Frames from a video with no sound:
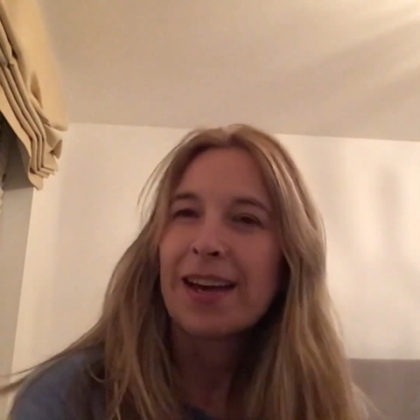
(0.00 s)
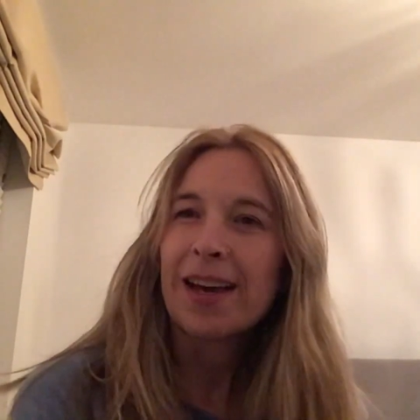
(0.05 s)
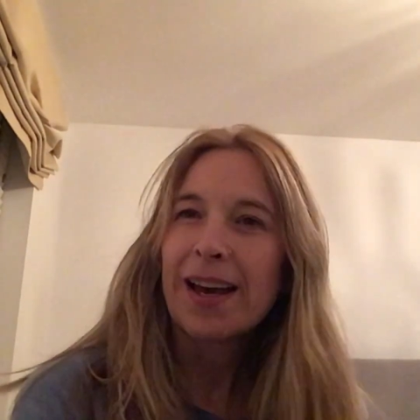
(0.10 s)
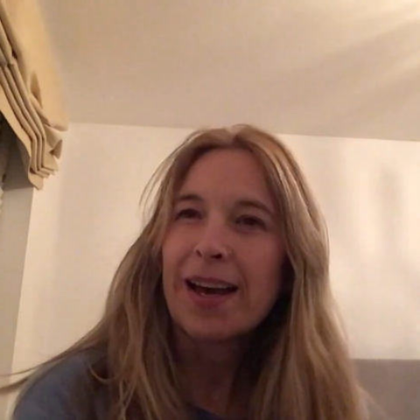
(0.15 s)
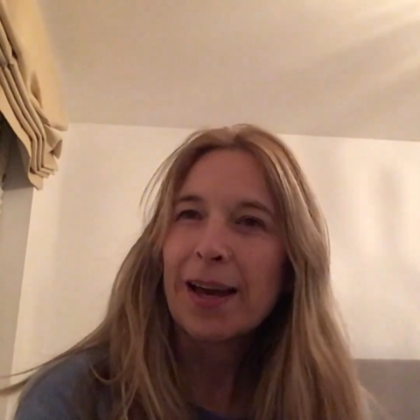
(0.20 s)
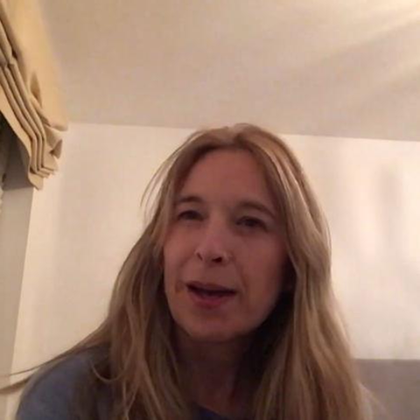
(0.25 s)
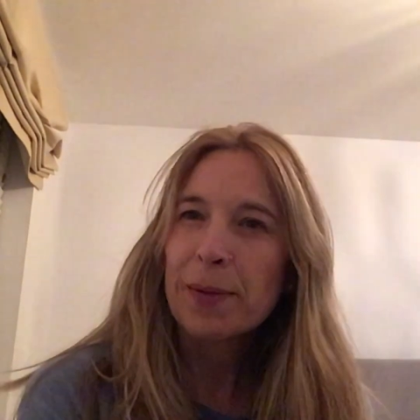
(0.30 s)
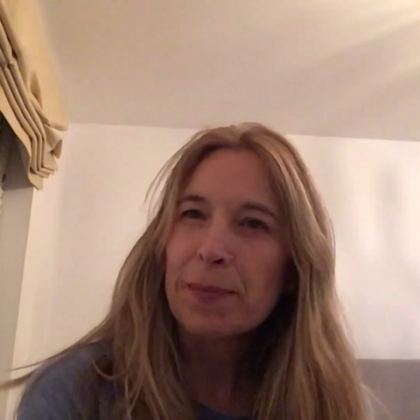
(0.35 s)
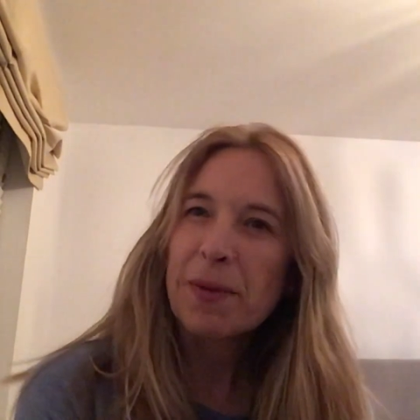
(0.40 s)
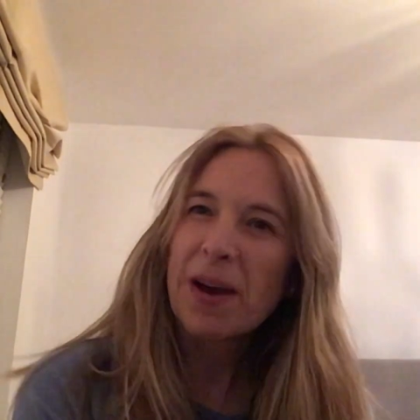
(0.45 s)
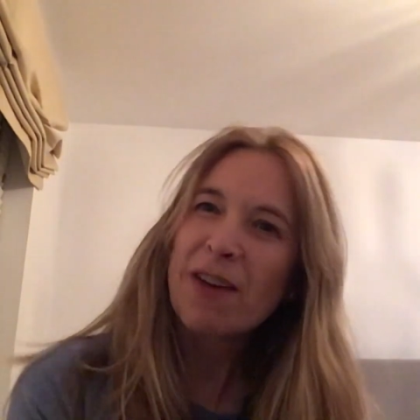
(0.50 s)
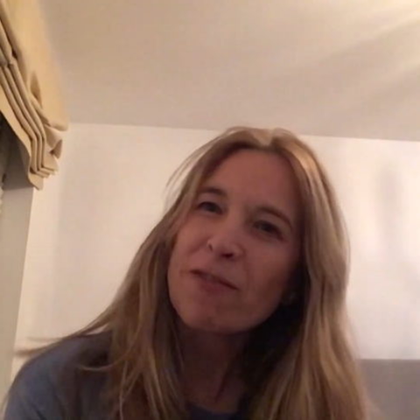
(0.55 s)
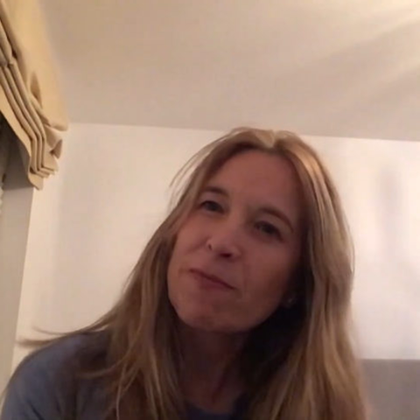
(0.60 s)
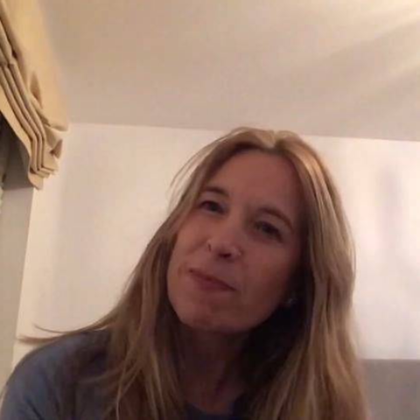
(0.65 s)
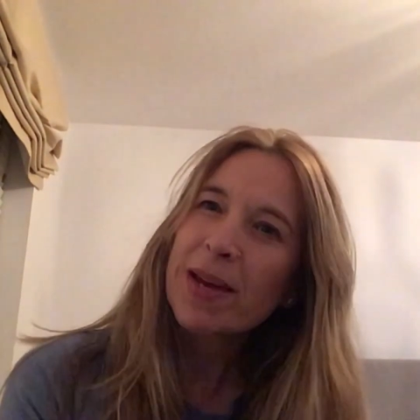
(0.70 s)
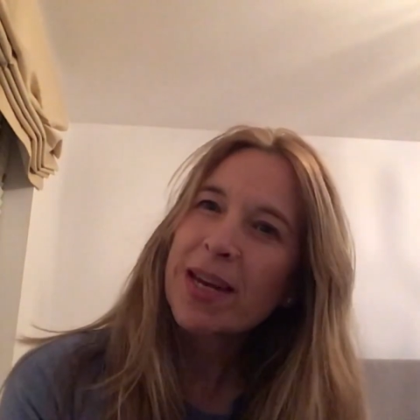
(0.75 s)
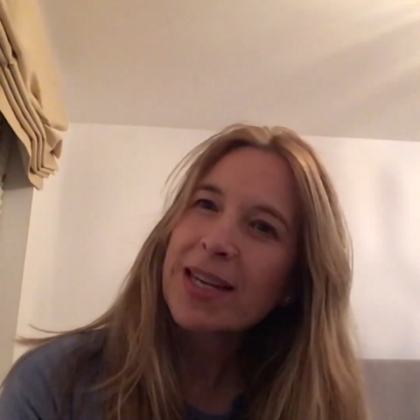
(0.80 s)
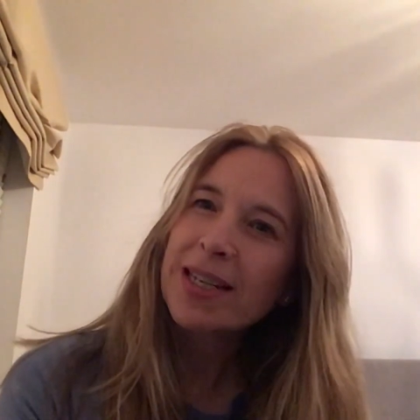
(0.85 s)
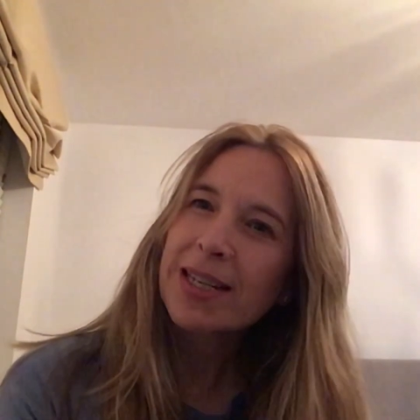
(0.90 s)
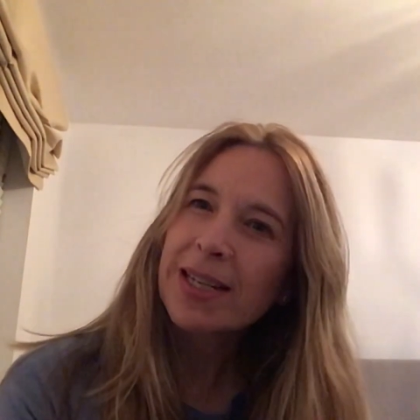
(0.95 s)
I've
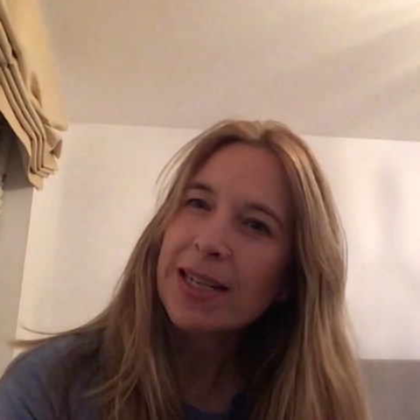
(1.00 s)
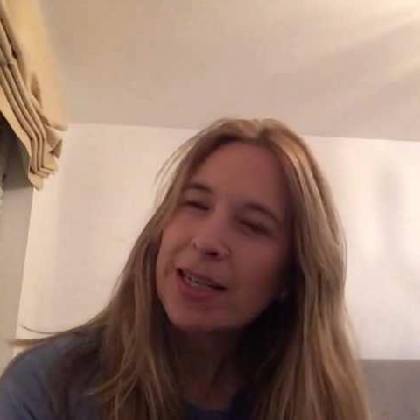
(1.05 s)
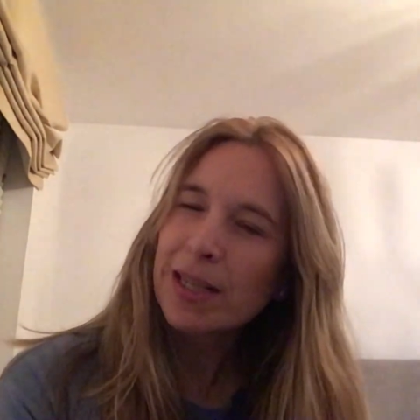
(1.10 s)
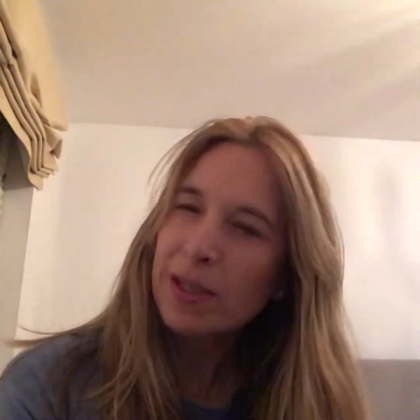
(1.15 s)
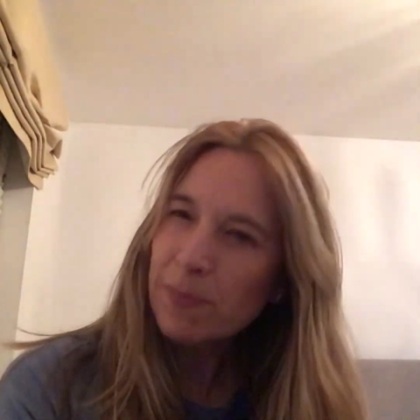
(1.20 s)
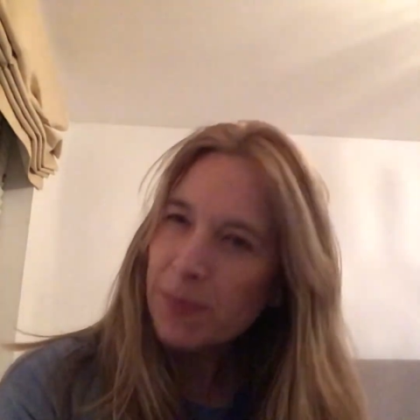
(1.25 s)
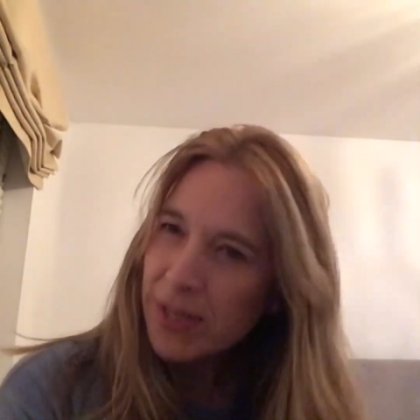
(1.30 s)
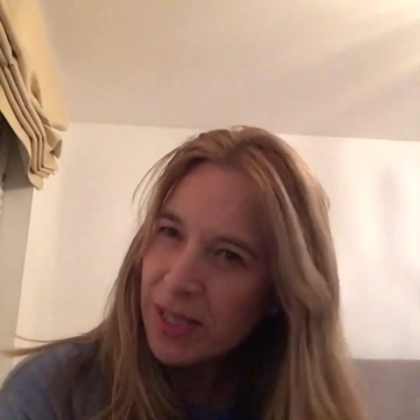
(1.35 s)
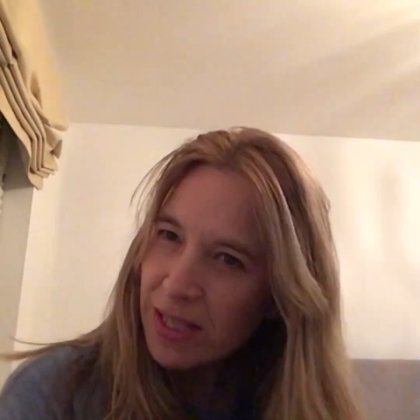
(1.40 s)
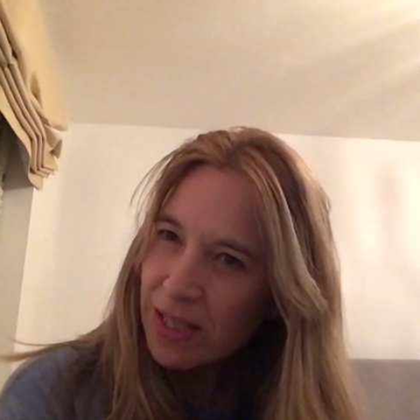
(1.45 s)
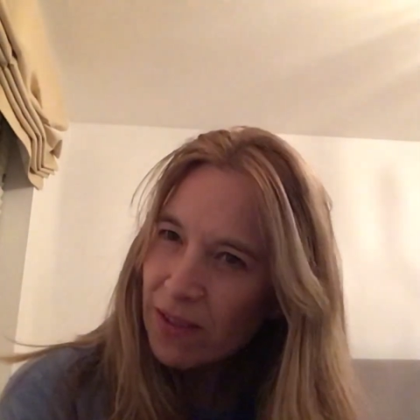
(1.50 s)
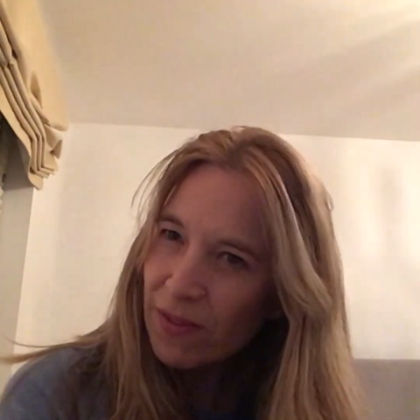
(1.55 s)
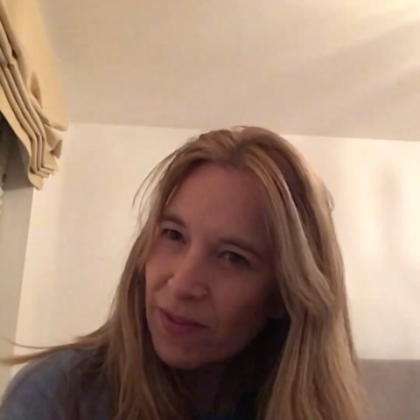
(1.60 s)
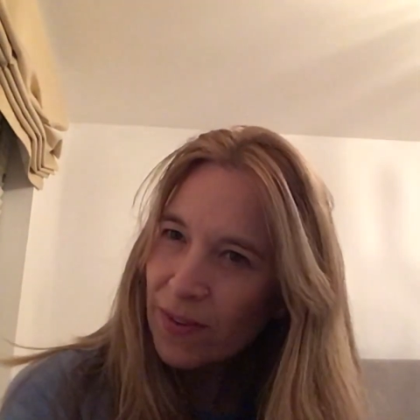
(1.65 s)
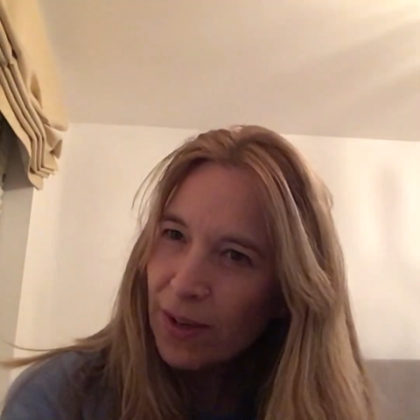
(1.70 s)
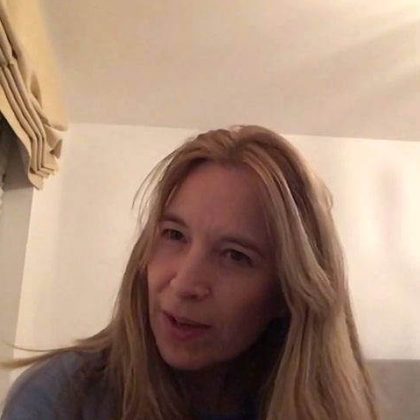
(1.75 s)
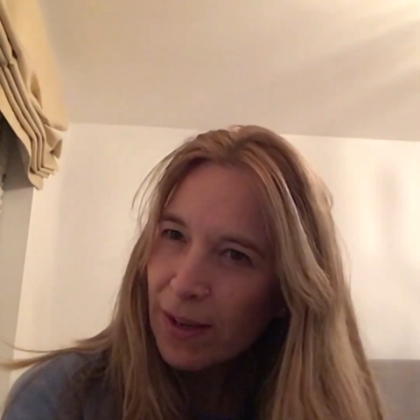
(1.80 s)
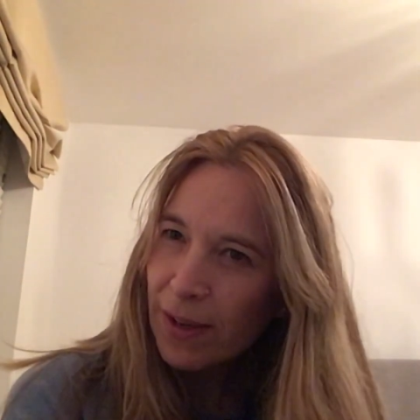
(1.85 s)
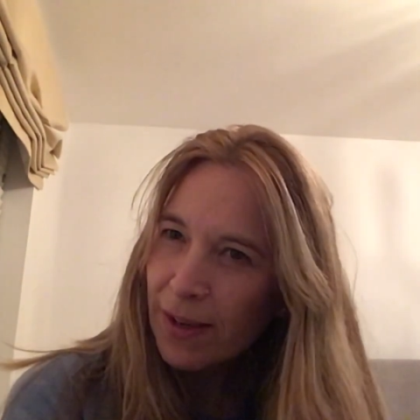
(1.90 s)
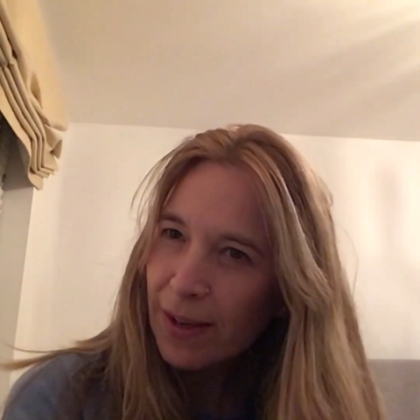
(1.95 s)
made a little bit of
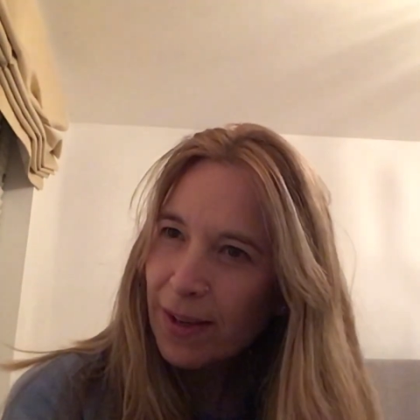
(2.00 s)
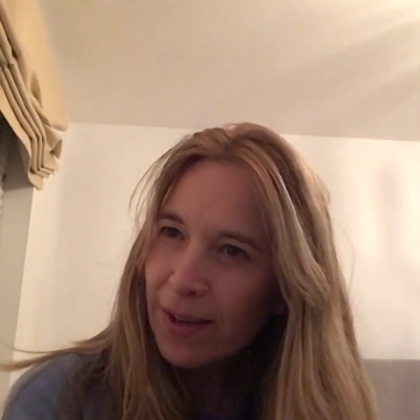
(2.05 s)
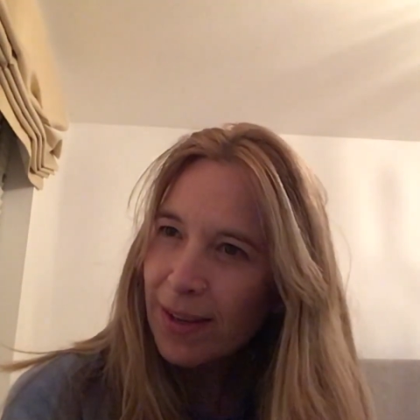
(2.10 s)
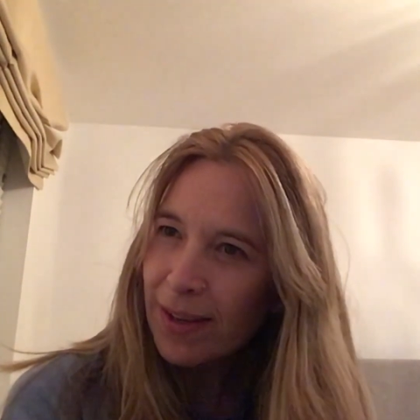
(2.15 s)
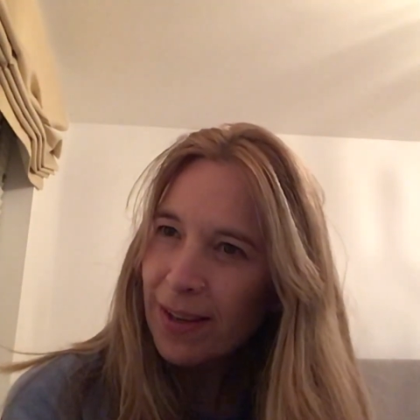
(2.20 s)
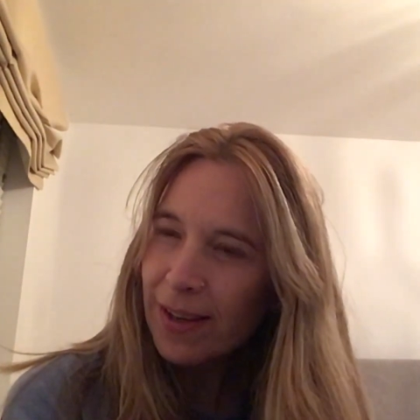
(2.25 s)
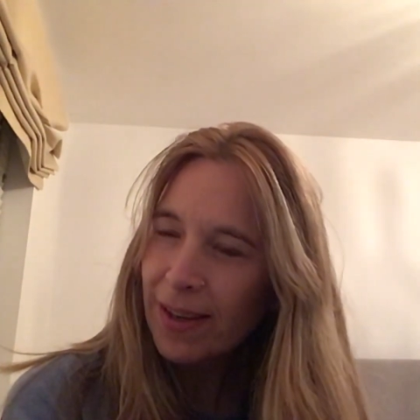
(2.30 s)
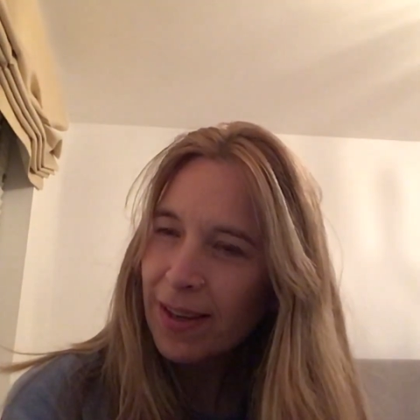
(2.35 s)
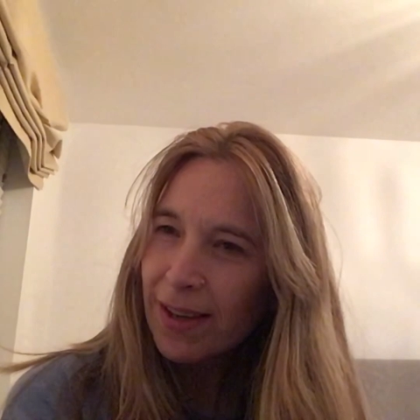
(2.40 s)
a